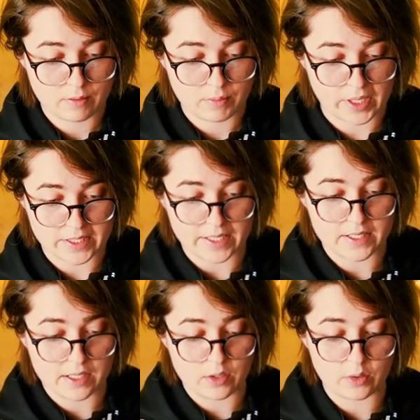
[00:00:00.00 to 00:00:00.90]
Because I
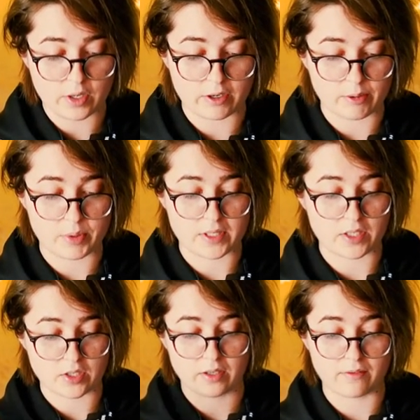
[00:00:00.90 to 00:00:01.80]
see you here in a
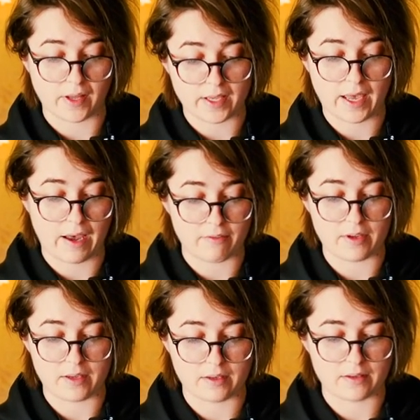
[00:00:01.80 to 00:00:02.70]
position of like
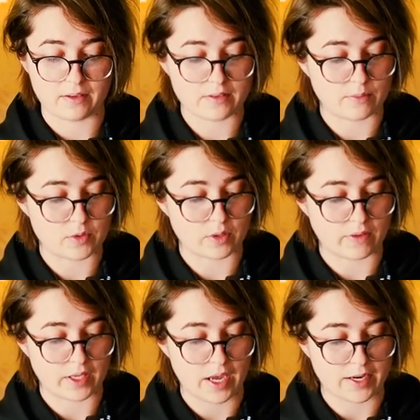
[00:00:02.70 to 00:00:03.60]
having some sort of
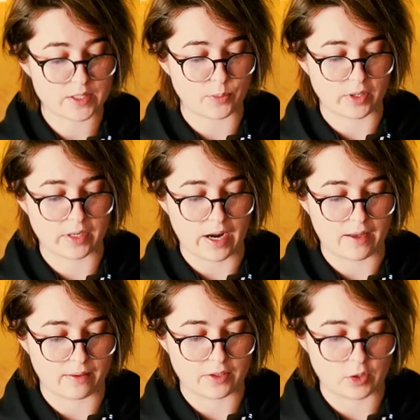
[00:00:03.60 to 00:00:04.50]
like expert
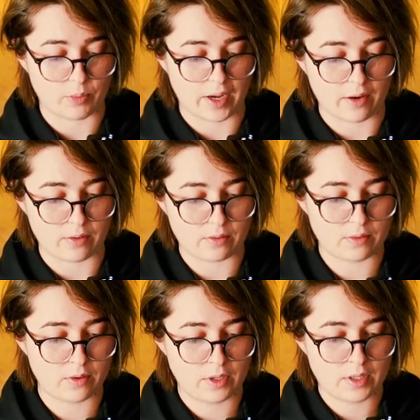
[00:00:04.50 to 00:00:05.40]
knowledge about
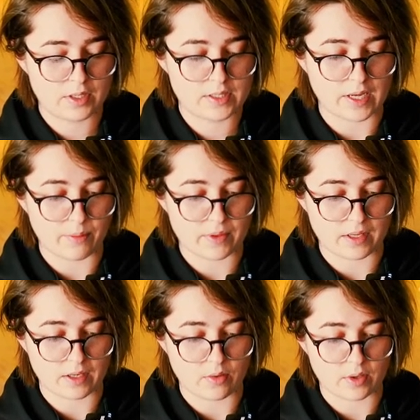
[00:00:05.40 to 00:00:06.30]

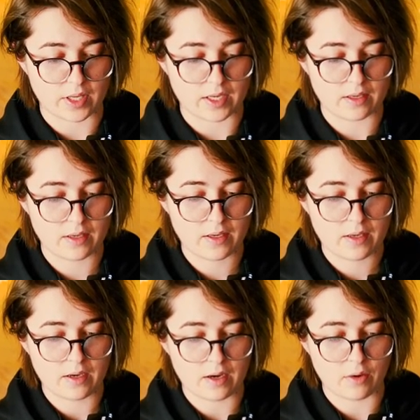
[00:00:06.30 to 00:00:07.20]
something or like
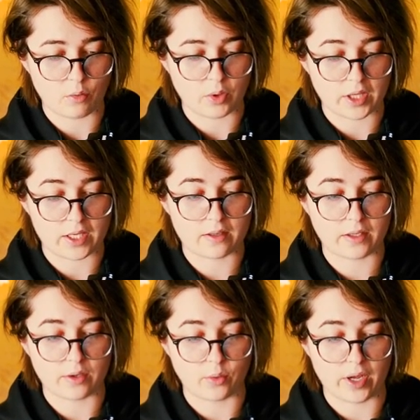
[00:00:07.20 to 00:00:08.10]
a really
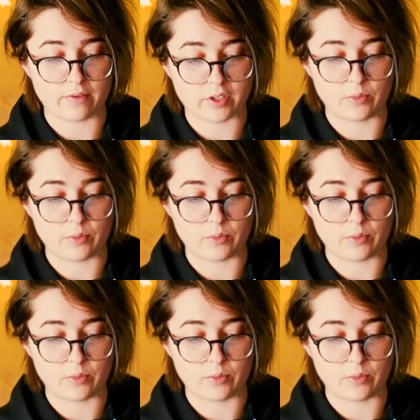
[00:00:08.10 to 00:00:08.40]
clear way of